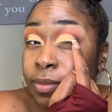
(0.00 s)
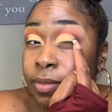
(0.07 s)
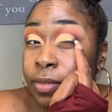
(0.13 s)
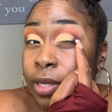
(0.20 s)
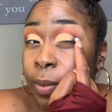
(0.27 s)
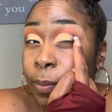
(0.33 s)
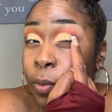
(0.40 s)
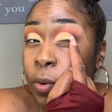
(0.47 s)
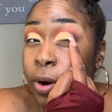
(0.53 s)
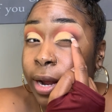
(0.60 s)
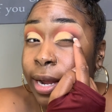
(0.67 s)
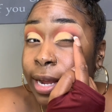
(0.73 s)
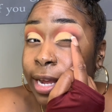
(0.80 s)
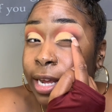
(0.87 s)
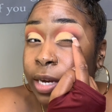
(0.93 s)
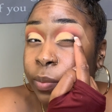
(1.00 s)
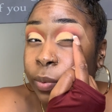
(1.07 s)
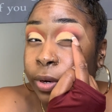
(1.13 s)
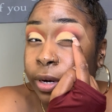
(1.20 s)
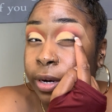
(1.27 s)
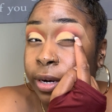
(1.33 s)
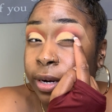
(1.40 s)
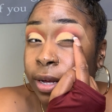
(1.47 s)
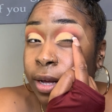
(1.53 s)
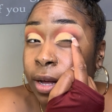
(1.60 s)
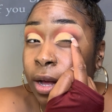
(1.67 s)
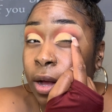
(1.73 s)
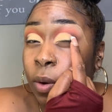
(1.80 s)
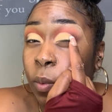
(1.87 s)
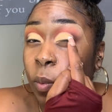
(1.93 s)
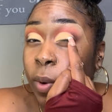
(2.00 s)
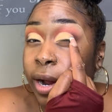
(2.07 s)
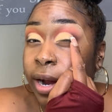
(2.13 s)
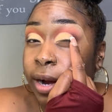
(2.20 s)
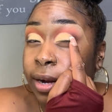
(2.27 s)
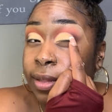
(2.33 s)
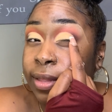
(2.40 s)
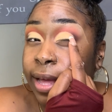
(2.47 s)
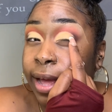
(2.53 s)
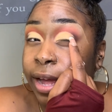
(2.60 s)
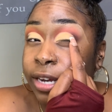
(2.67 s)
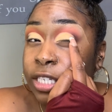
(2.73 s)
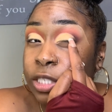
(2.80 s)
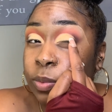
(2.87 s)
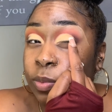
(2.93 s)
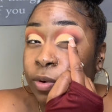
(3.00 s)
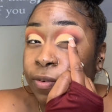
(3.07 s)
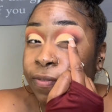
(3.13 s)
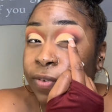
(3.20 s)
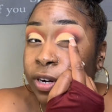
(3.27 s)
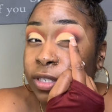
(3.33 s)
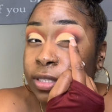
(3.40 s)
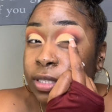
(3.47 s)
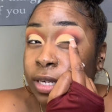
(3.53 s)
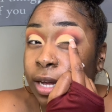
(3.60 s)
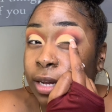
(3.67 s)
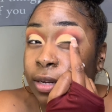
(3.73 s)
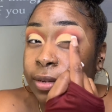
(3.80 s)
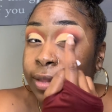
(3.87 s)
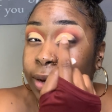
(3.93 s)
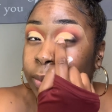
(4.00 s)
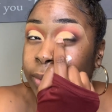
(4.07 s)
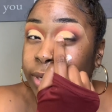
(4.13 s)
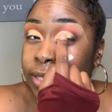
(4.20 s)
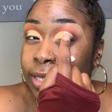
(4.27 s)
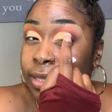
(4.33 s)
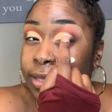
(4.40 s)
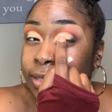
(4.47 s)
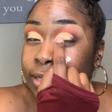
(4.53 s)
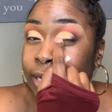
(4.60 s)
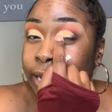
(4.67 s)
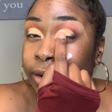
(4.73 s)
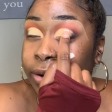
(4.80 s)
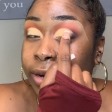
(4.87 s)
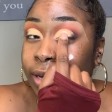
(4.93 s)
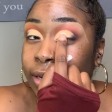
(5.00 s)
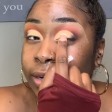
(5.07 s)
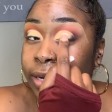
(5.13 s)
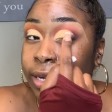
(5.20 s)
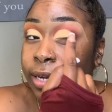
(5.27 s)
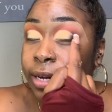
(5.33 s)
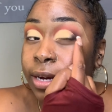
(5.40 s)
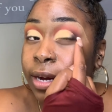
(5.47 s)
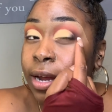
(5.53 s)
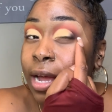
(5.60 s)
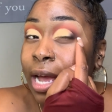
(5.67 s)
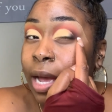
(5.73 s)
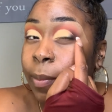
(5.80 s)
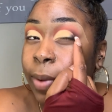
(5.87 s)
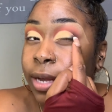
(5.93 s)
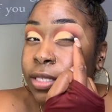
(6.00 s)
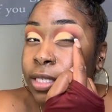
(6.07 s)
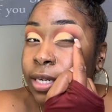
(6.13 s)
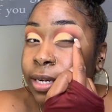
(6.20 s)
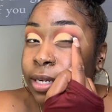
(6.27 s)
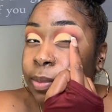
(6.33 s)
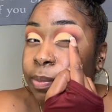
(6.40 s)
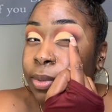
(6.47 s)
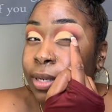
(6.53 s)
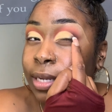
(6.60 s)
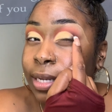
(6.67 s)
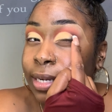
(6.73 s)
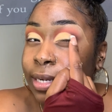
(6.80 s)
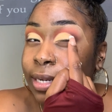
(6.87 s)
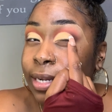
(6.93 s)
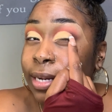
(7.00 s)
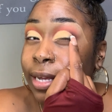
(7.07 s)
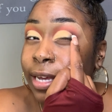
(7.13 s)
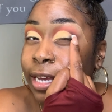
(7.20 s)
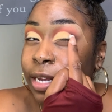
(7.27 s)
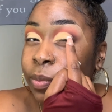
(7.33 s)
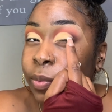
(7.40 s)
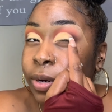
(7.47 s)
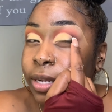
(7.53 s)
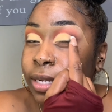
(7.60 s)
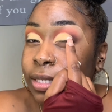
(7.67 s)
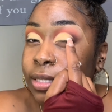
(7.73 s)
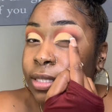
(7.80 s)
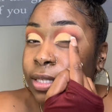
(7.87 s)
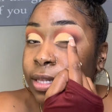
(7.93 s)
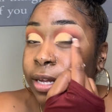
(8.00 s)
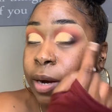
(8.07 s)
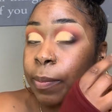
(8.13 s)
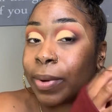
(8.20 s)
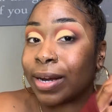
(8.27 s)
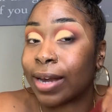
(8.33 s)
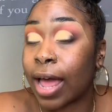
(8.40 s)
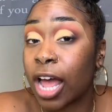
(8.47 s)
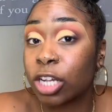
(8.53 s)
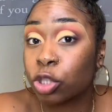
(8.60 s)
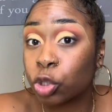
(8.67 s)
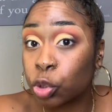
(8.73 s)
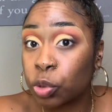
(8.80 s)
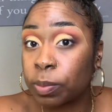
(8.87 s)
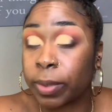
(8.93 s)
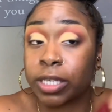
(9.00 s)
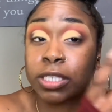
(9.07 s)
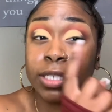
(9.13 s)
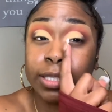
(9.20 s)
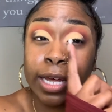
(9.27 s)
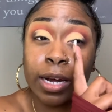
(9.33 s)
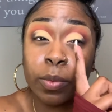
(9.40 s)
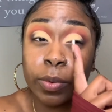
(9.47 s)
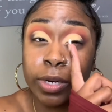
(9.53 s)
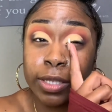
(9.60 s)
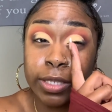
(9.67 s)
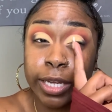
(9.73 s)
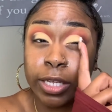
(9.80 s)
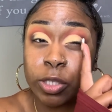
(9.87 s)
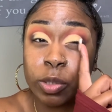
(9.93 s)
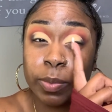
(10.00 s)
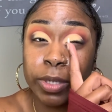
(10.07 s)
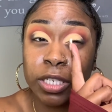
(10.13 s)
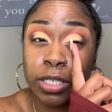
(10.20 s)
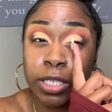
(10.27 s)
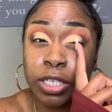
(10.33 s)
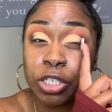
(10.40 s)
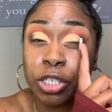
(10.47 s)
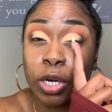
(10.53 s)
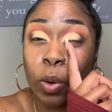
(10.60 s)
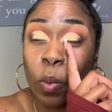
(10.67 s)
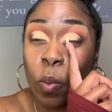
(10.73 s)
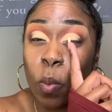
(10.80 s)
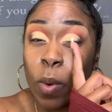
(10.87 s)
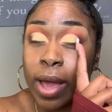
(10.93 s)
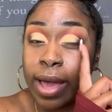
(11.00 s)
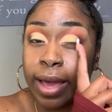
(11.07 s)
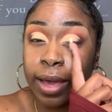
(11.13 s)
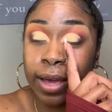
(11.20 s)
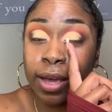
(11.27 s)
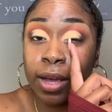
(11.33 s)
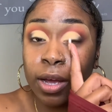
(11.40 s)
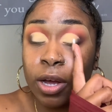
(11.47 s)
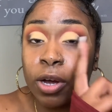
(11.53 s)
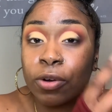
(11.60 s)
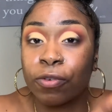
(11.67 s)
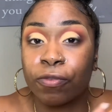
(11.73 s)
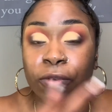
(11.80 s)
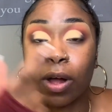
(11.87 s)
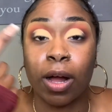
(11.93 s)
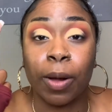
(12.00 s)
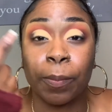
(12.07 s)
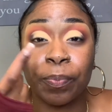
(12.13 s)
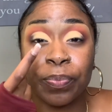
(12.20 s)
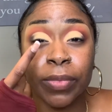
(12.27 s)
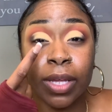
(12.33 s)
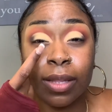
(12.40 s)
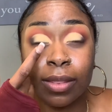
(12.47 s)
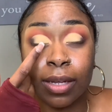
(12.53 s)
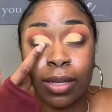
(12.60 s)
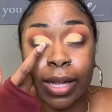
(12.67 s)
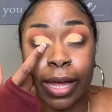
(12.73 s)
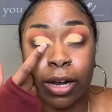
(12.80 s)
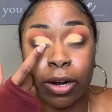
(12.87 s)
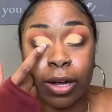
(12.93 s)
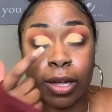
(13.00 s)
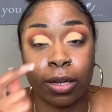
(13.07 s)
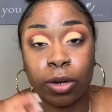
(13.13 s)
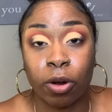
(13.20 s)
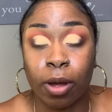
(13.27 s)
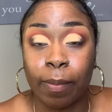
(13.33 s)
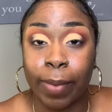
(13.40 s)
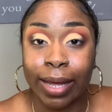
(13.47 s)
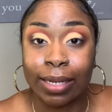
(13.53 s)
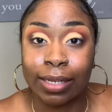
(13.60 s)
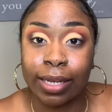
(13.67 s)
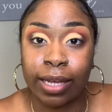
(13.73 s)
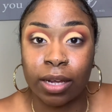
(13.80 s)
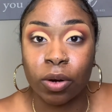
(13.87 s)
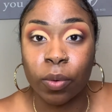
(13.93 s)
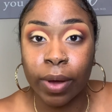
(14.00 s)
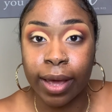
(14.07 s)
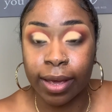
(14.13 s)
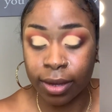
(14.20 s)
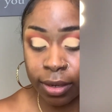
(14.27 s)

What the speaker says: more inward where the actual first color that we did, this lighter color here, I'm actually going to blend it inward into there, but not too much because I don't want to take too much attention away from the lighter color on my lid, okay? So